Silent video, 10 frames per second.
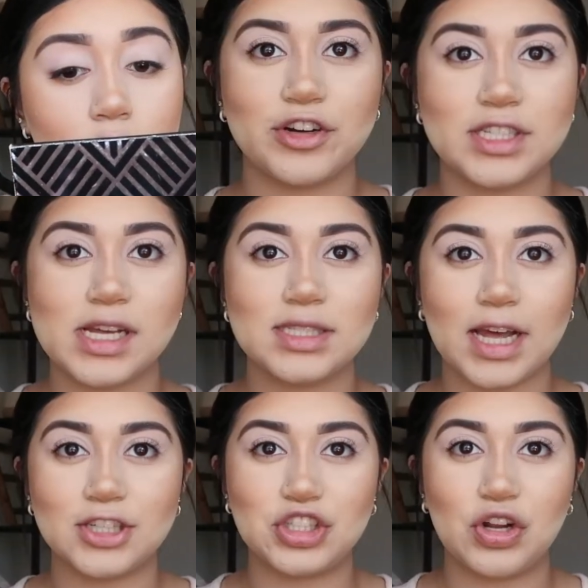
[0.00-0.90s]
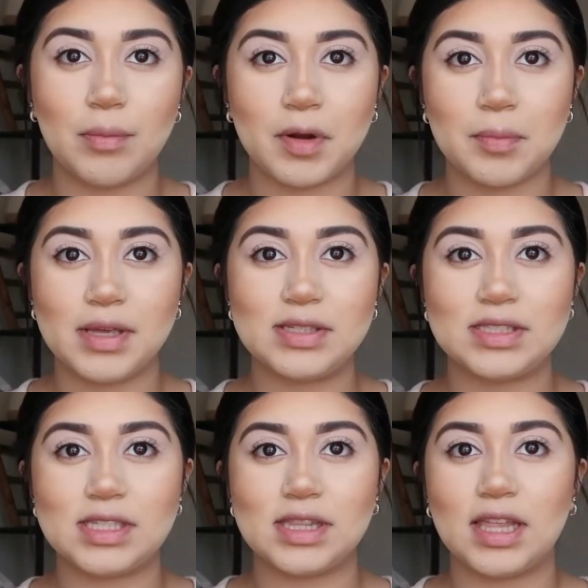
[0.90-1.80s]
For today's eyeshadow, I'm going to be
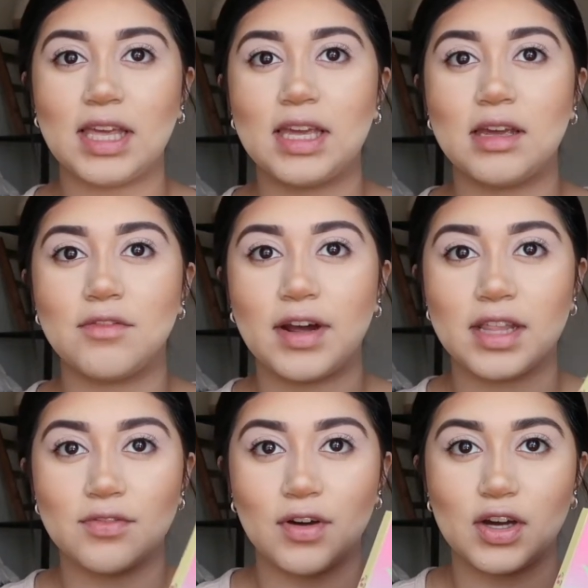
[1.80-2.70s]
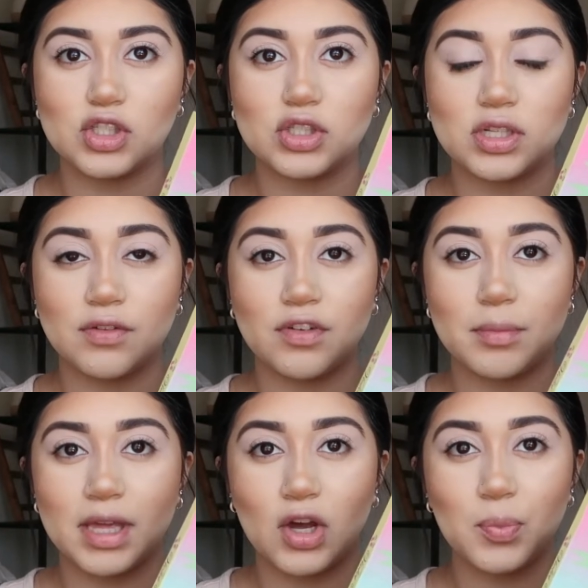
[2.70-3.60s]
using the Violet VOSS
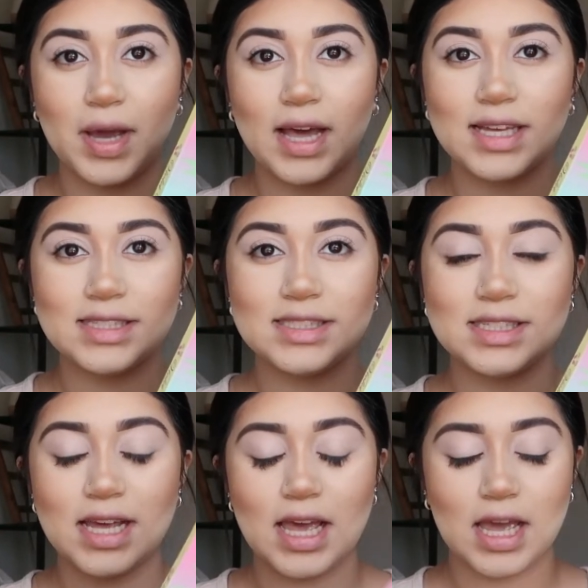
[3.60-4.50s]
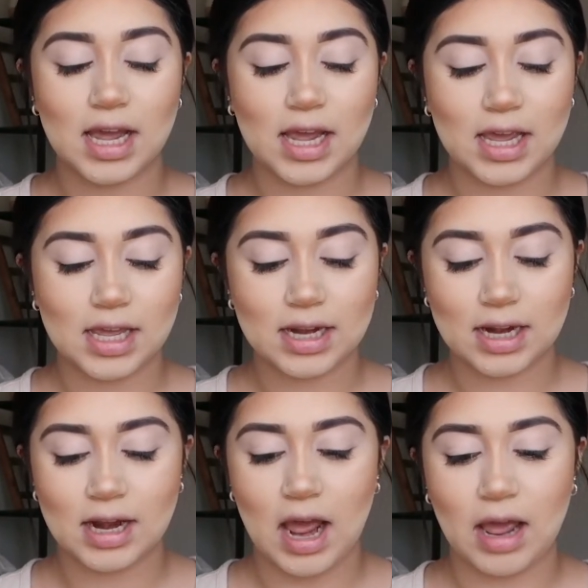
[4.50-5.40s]
Flamingo palette,
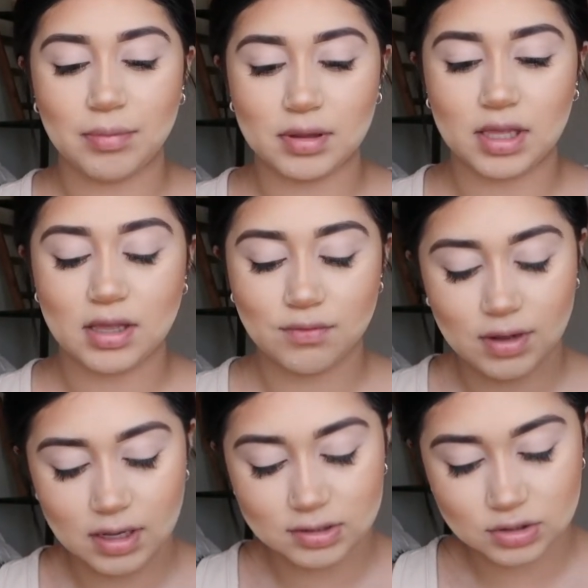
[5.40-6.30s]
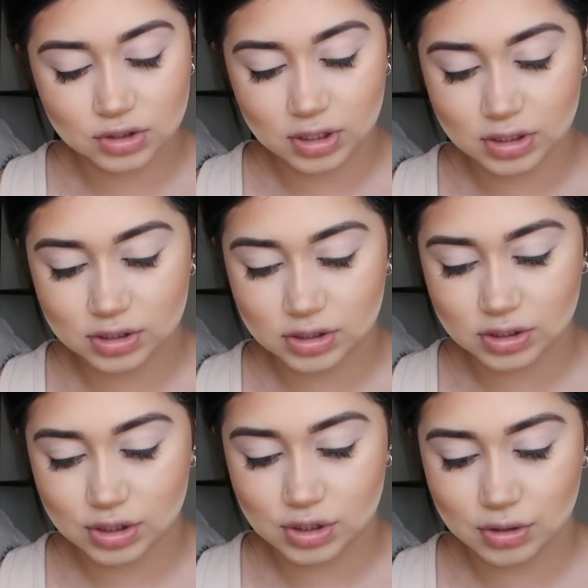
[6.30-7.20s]
and I believe I
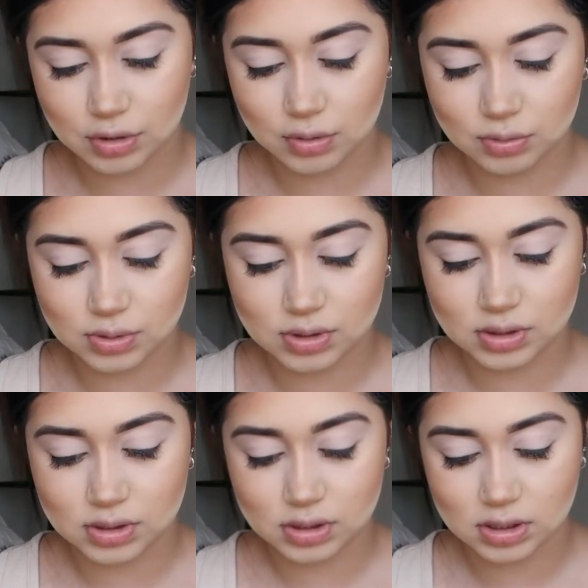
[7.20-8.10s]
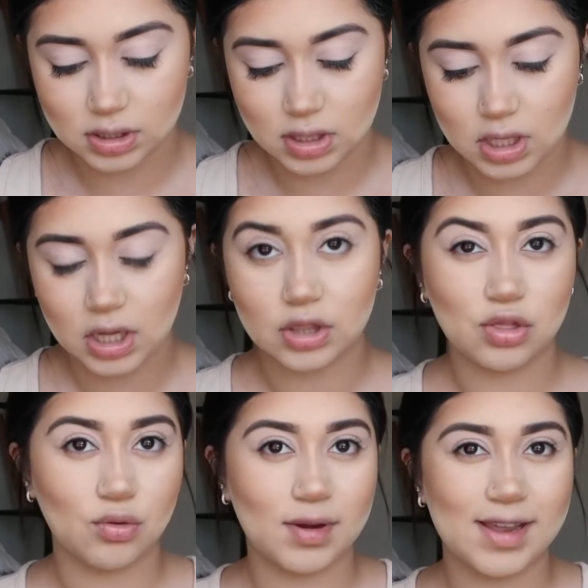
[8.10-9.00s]
just used
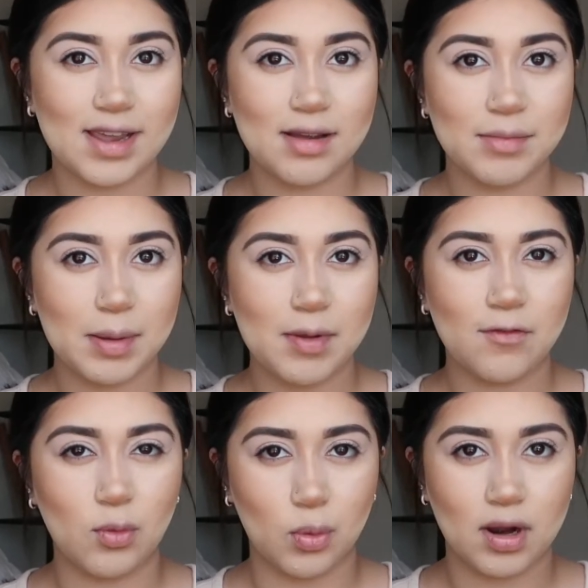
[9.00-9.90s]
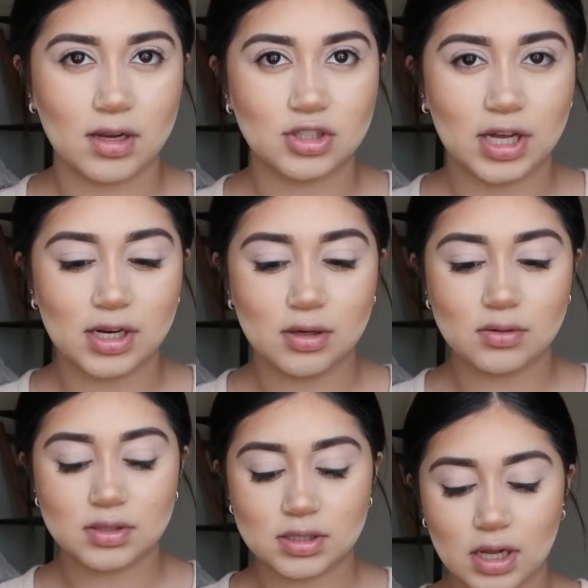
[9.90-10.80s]
3, maybe 4
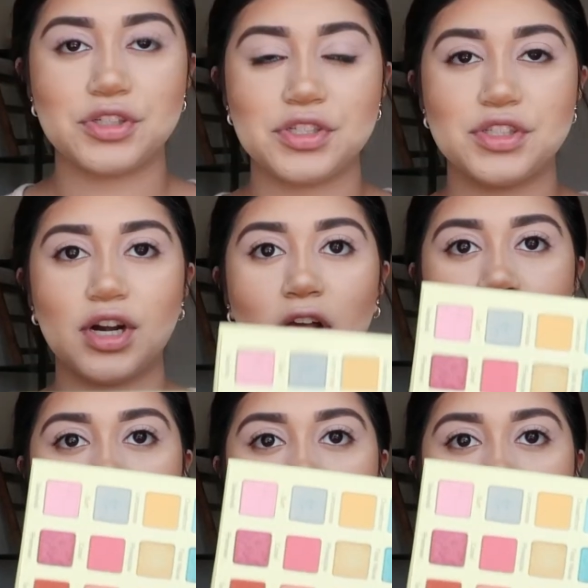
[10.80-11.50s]
shadows. So to start off,